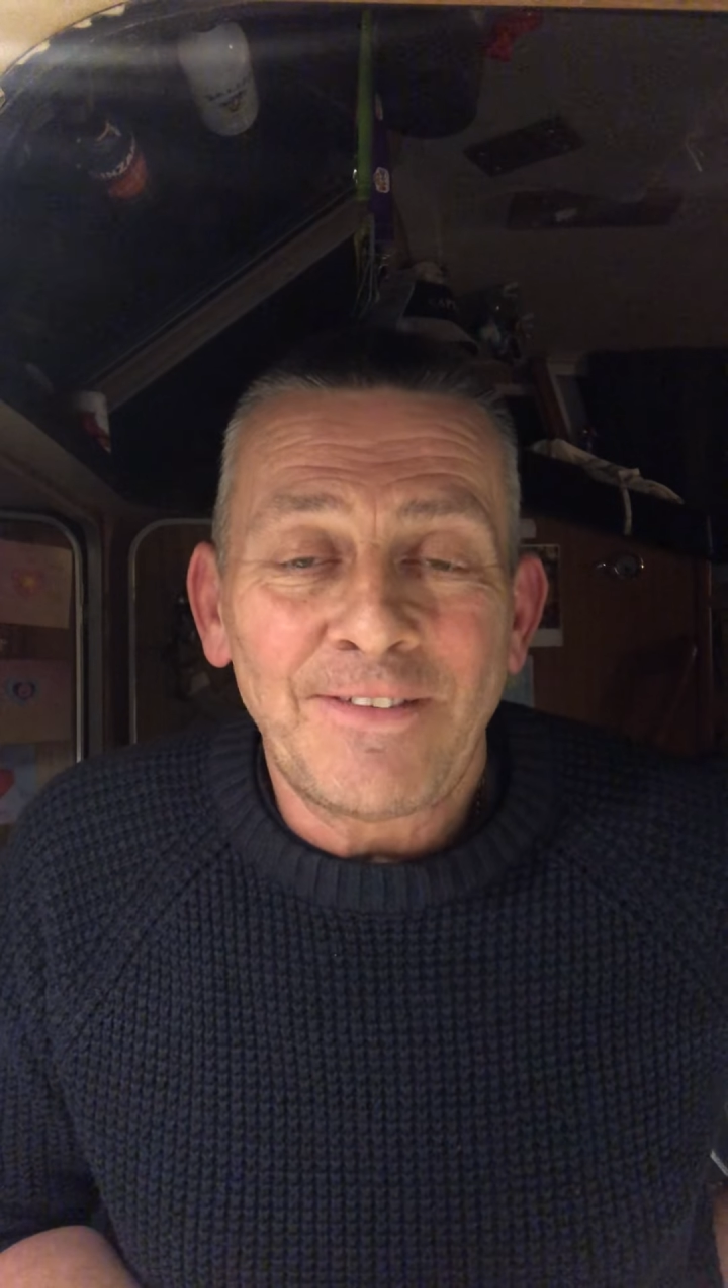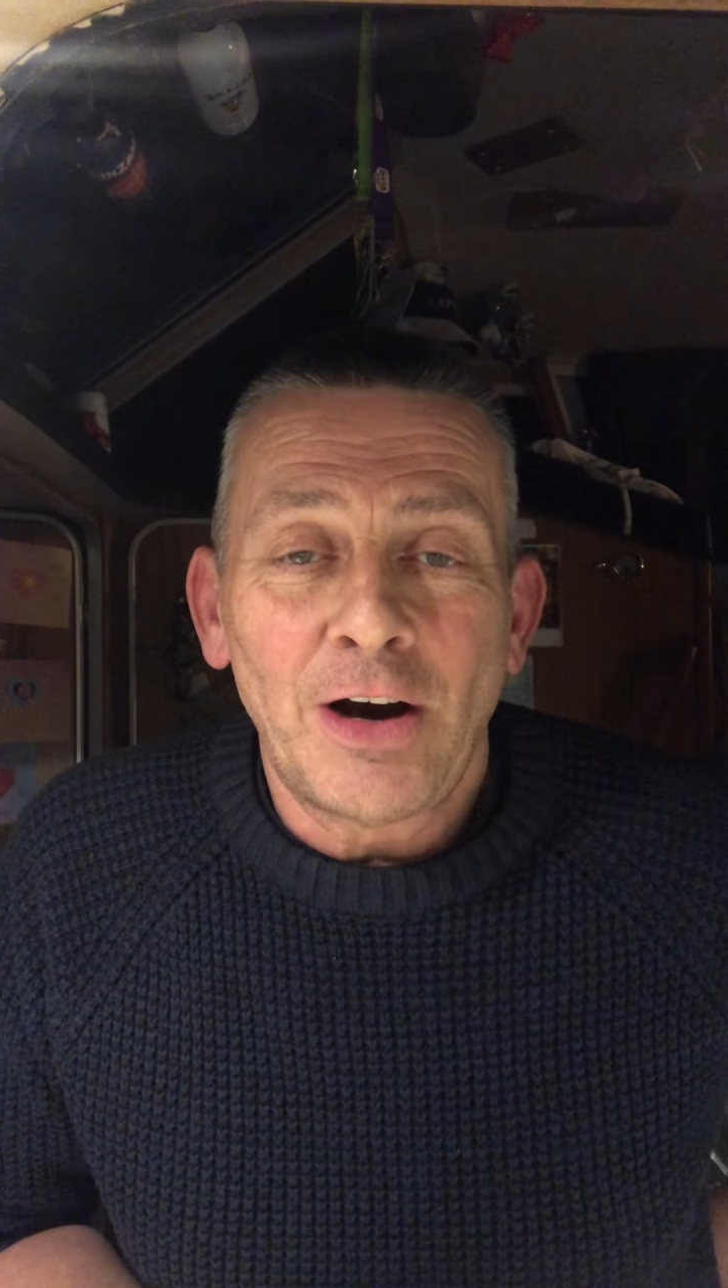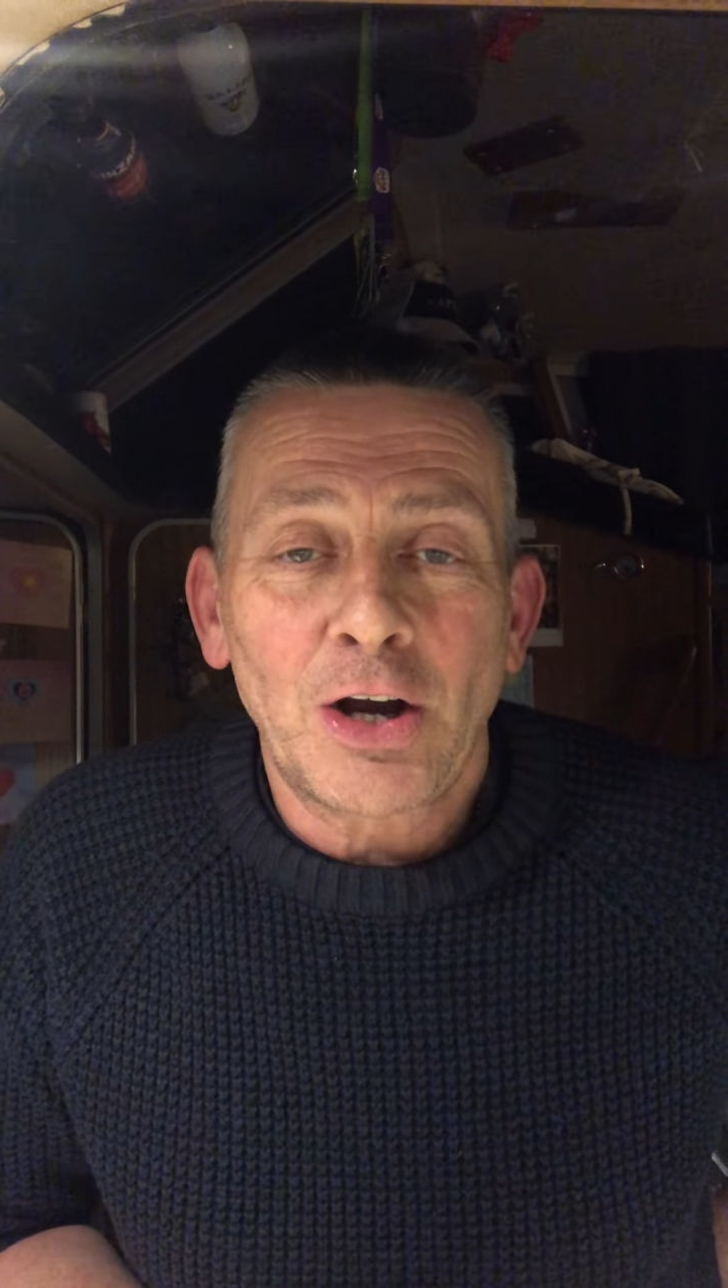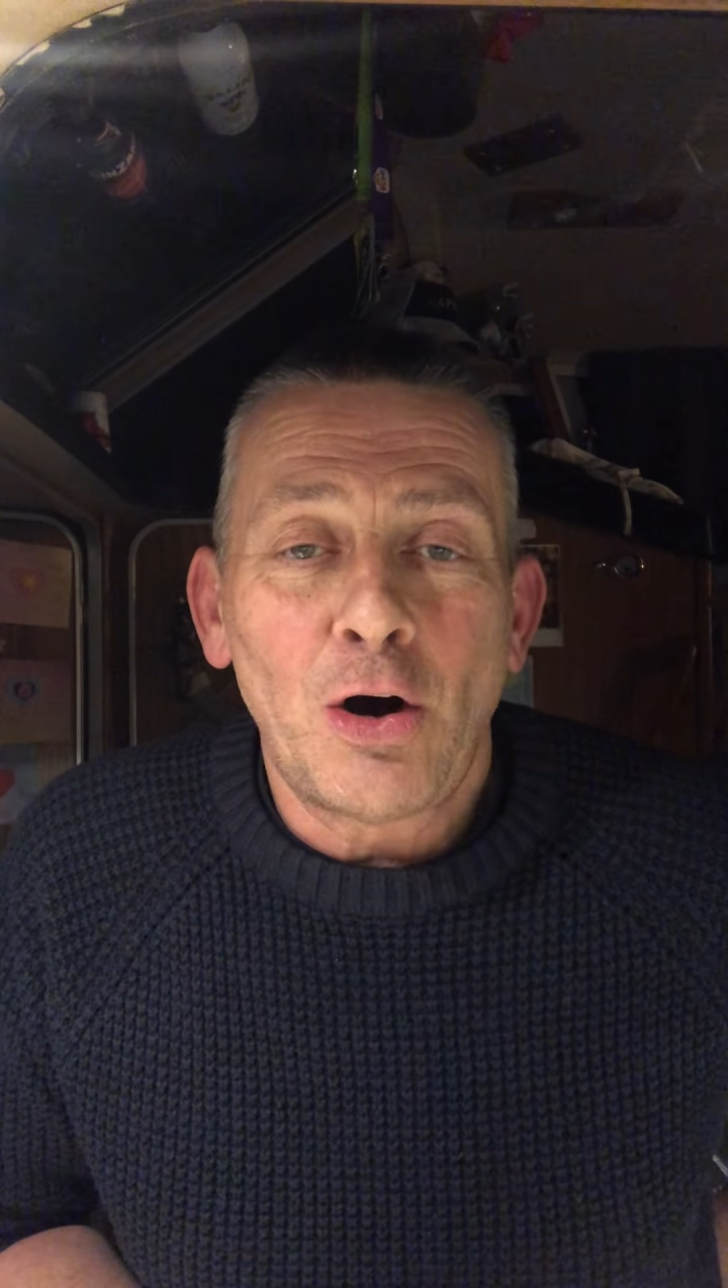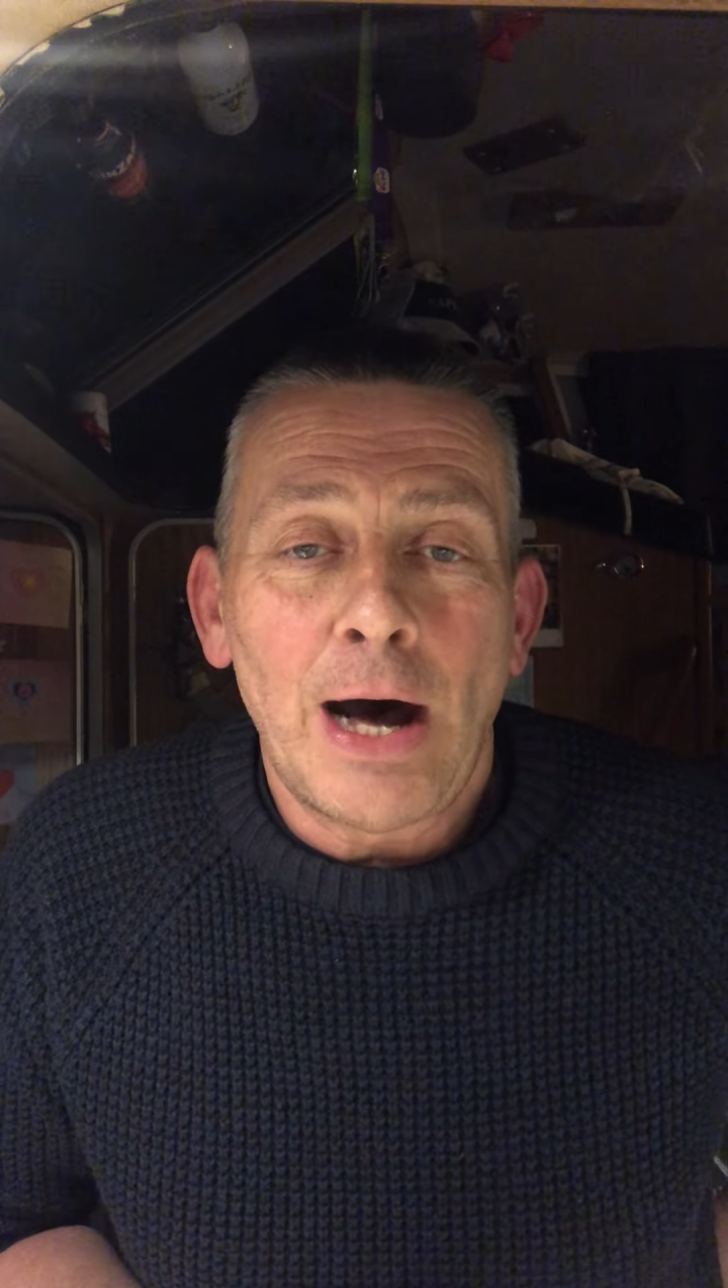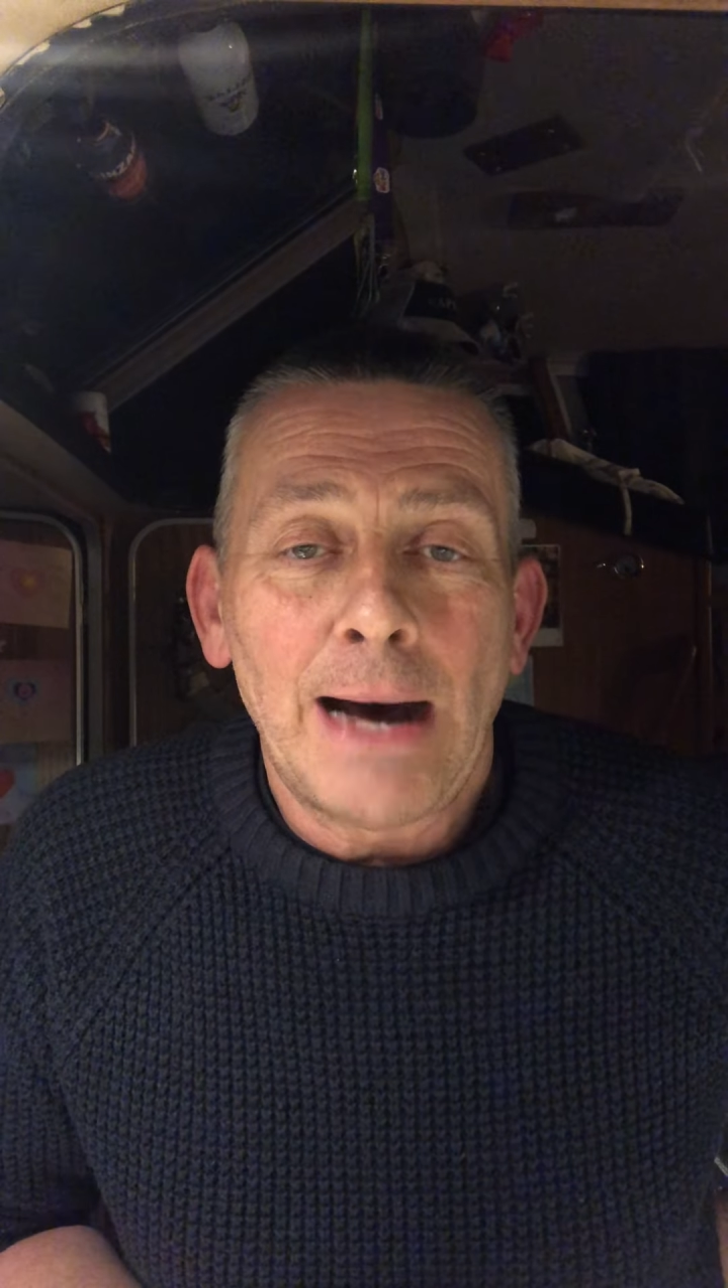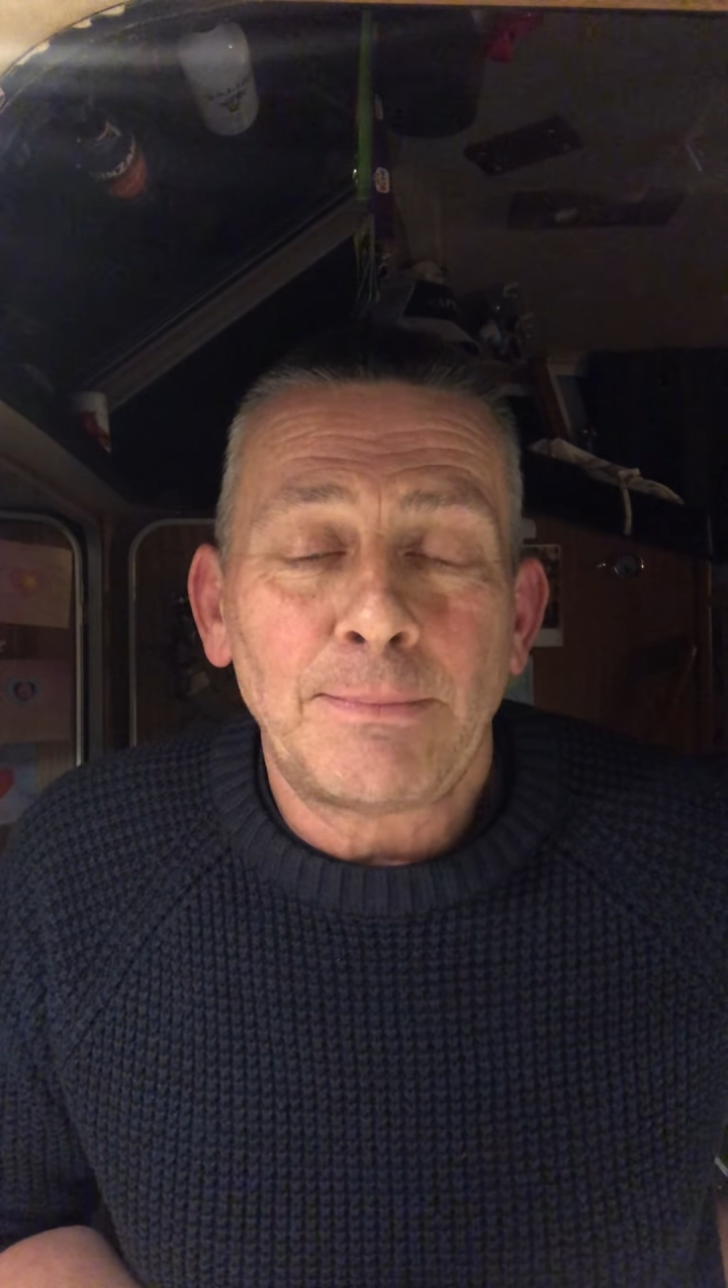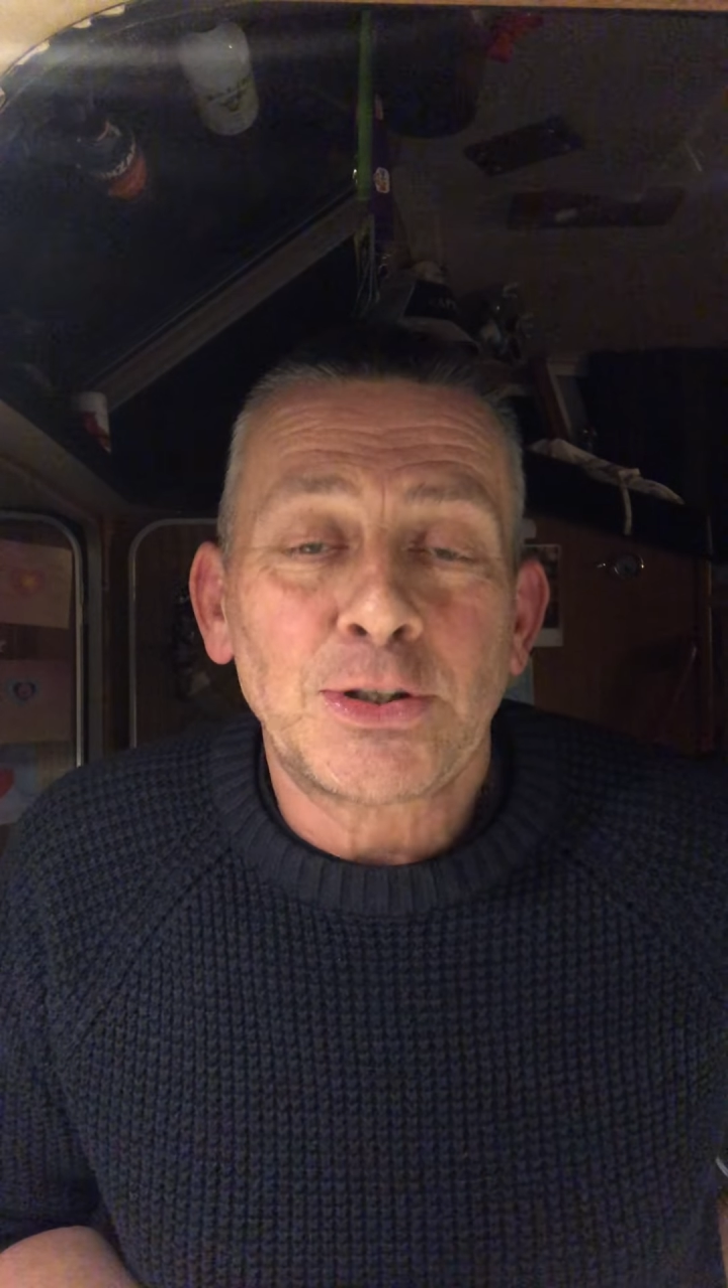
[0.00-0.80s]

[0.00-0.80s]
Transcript: I got up